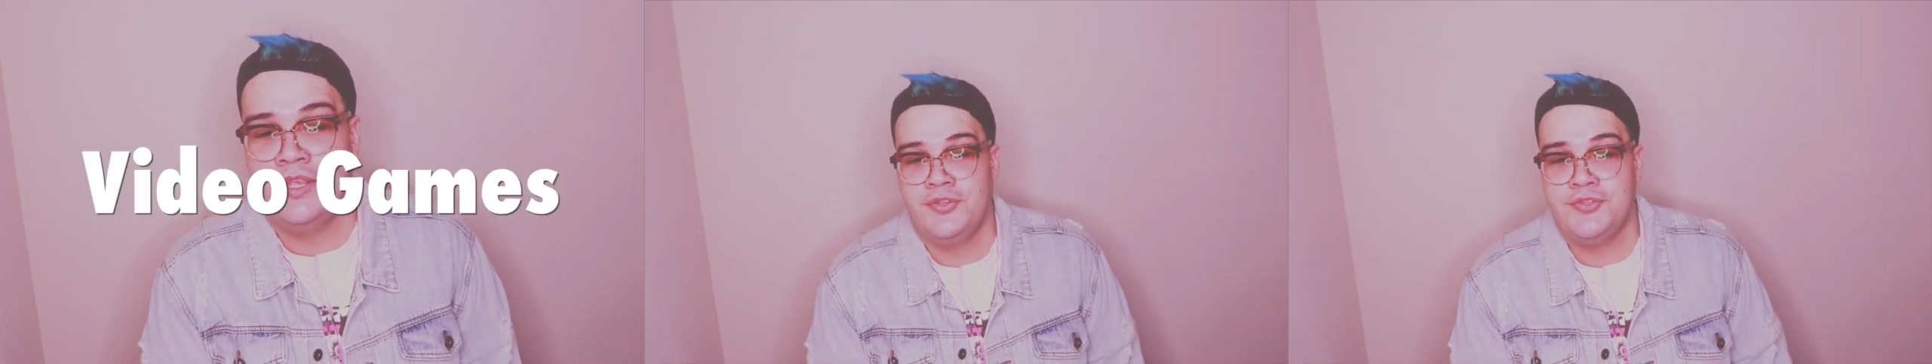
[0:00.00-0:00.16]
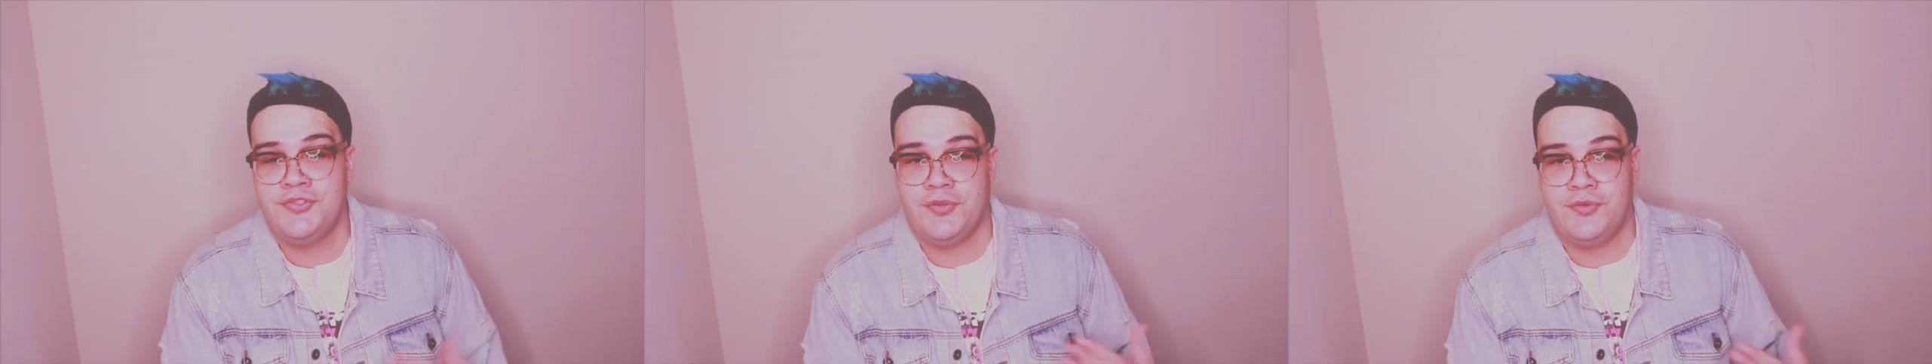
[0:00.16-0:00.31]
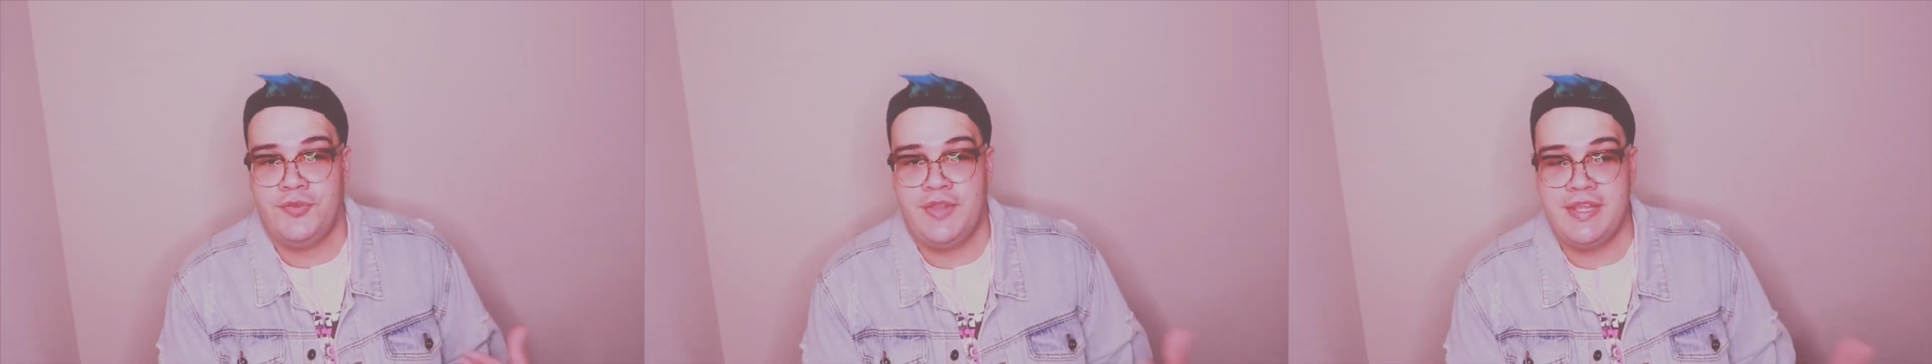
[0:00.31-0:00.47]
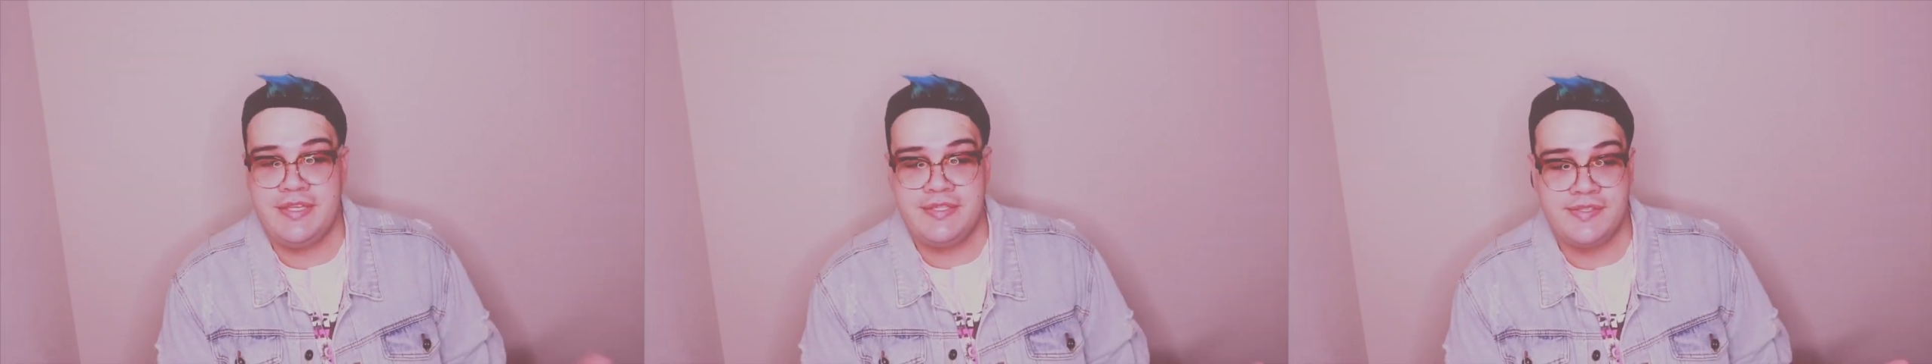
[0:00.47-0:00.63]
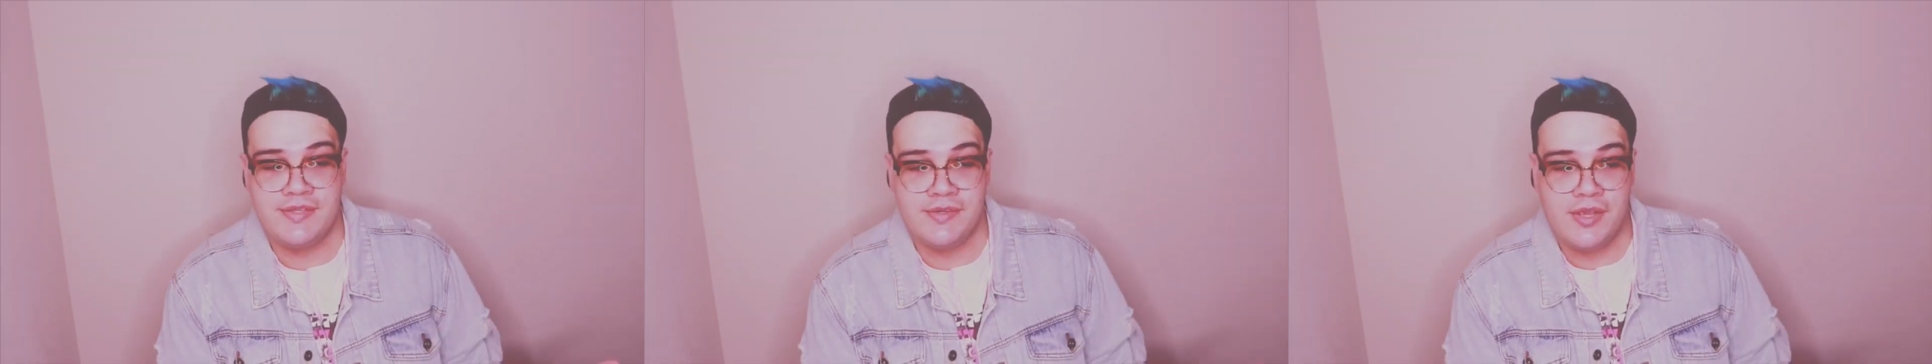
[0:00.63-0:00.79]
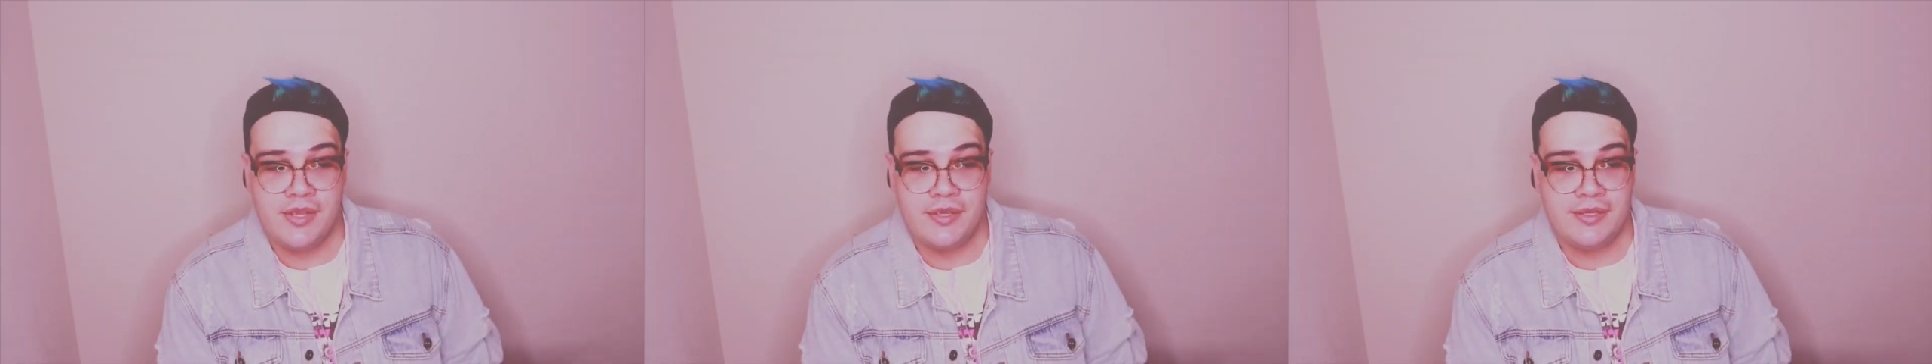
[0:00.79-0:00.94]
So this
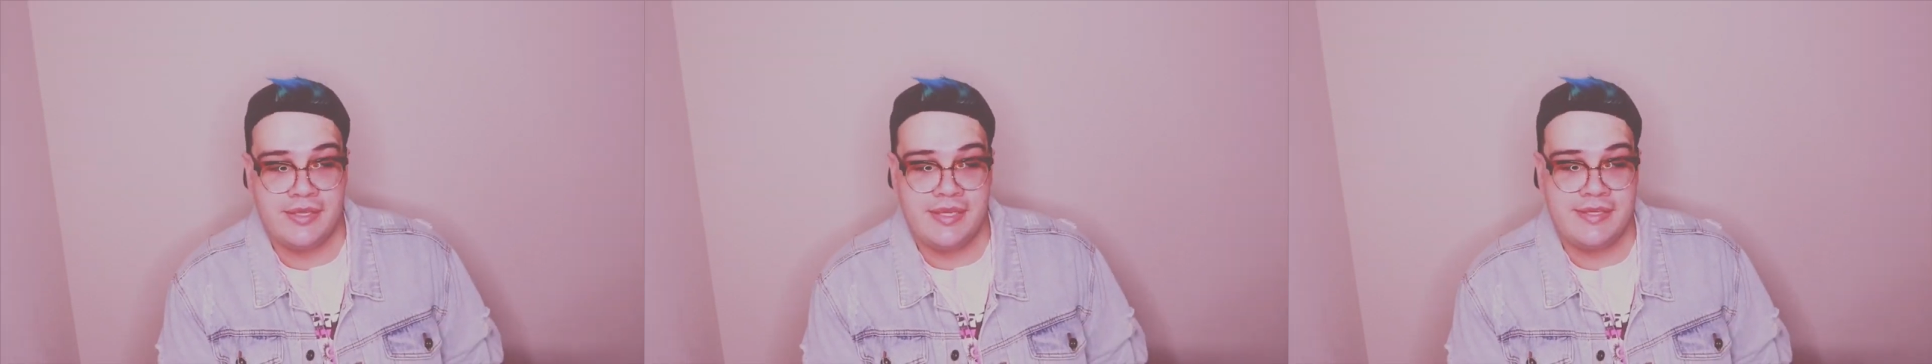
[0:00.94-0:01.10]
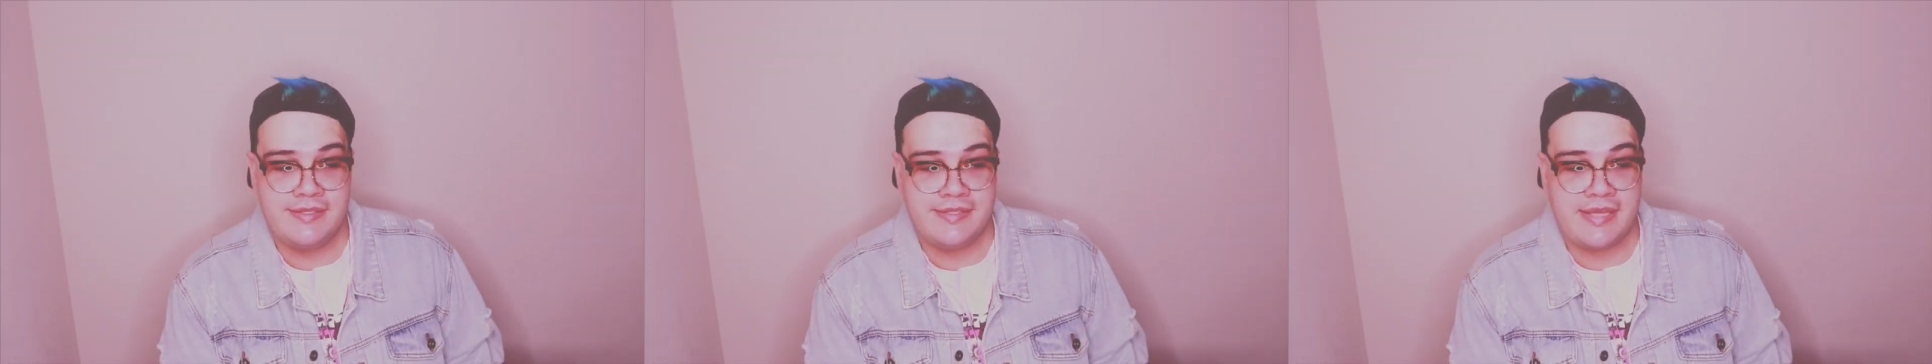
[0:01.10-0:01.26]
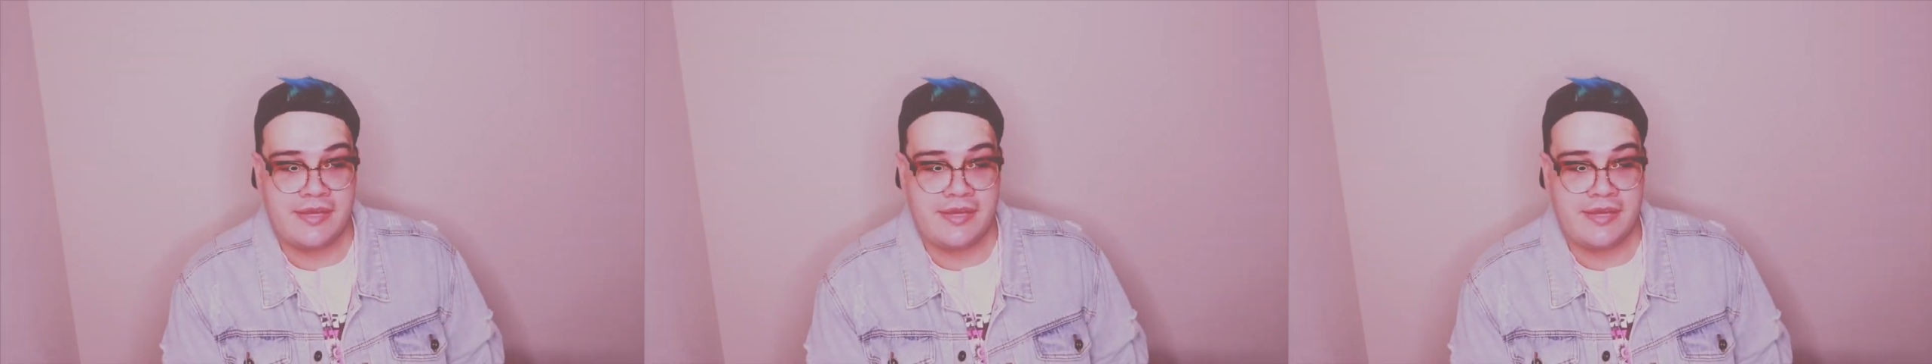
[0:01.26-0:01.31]
song is